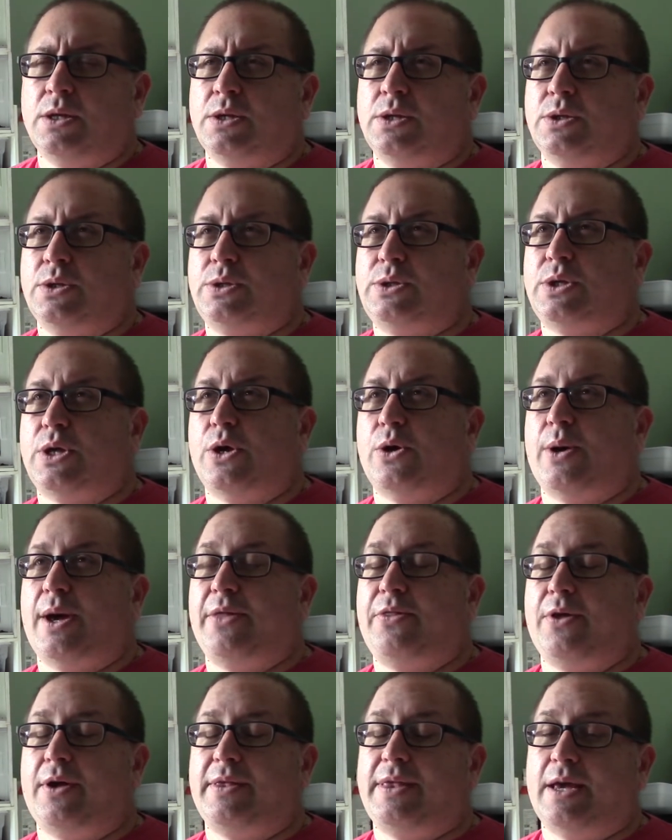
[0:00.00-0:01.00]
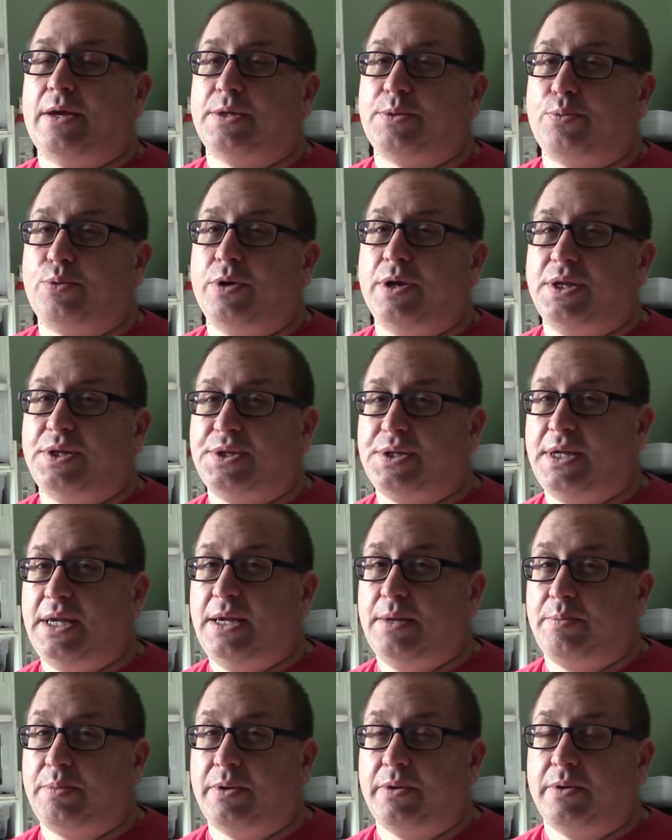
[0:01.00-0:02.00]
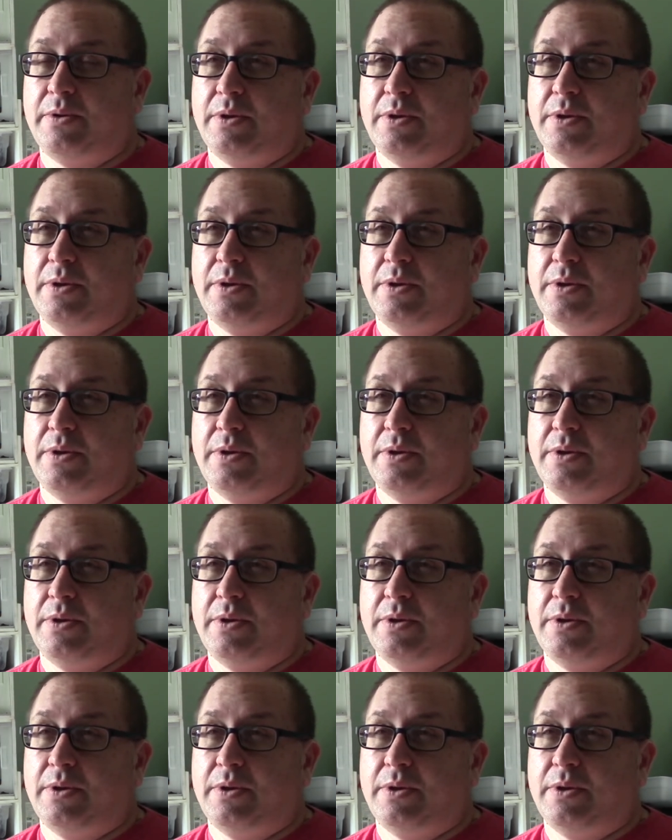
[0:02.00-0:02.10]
So I thought that was pretty steep.